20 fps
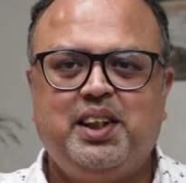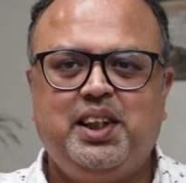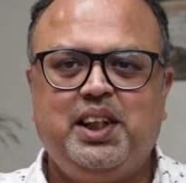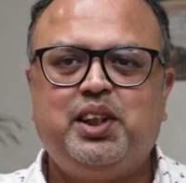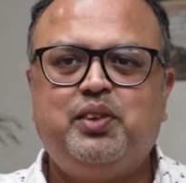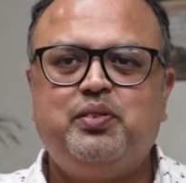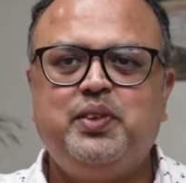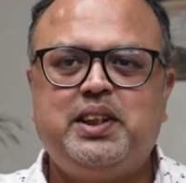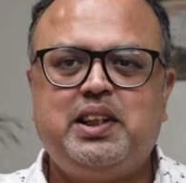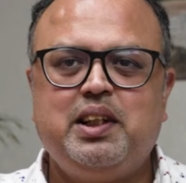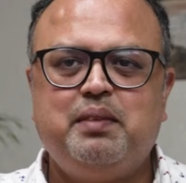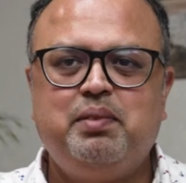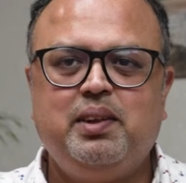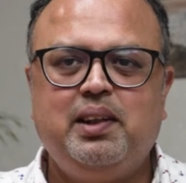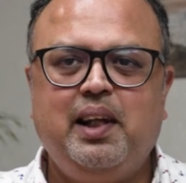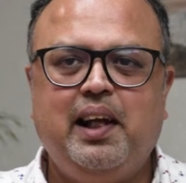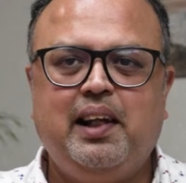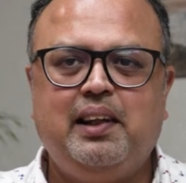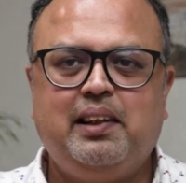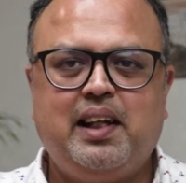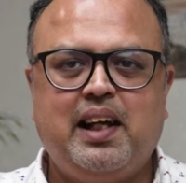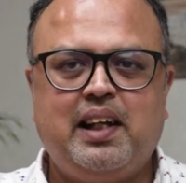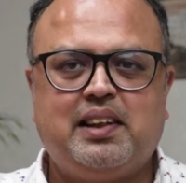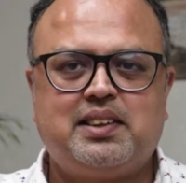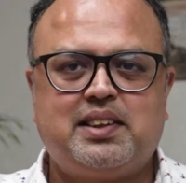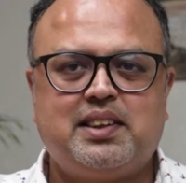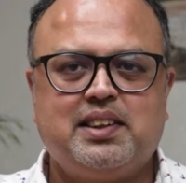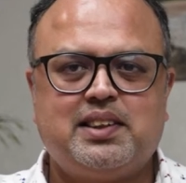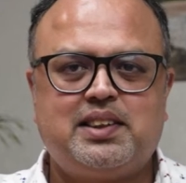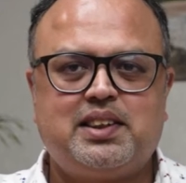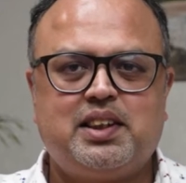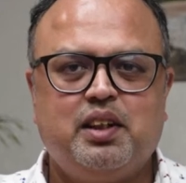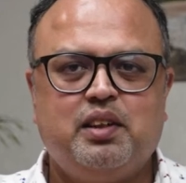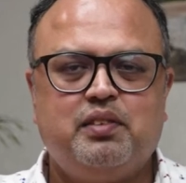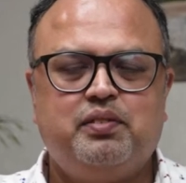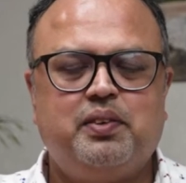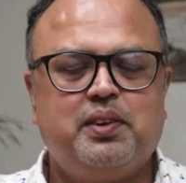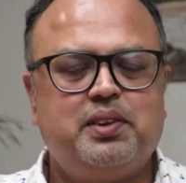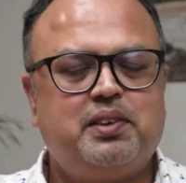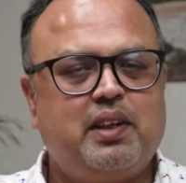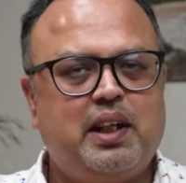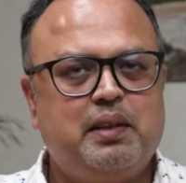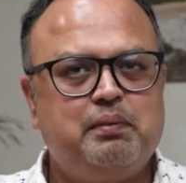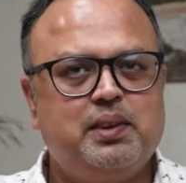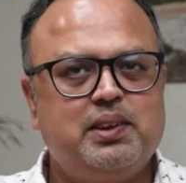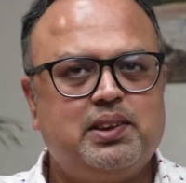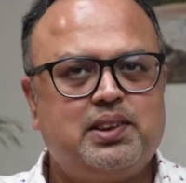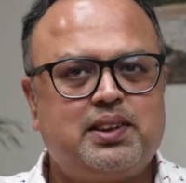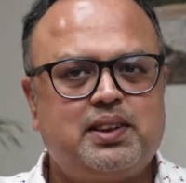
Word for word: equitable health access for tribals.